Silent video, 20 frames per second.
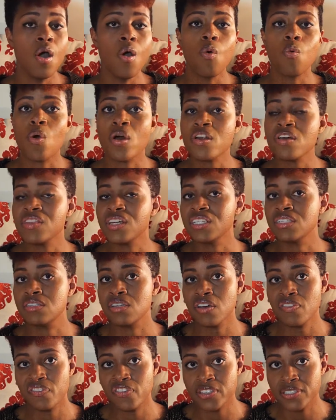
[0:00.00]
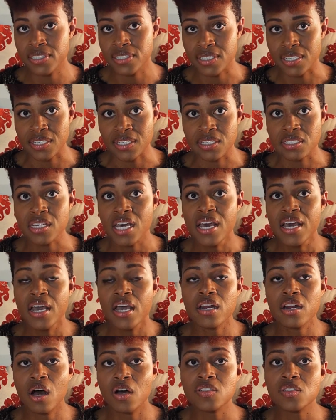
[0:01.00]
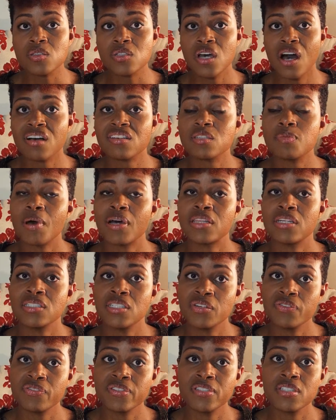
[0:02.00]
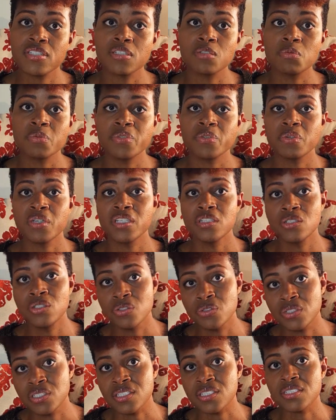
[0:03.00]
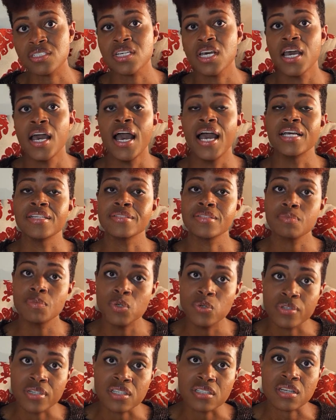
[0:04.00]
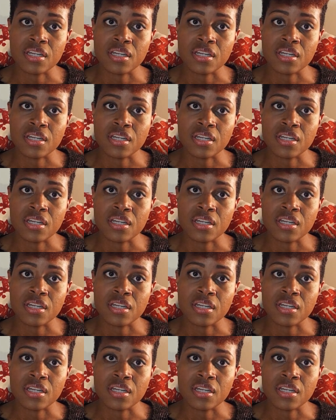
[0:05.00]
What are the differences? It also talks about the differences between juices and smoothies.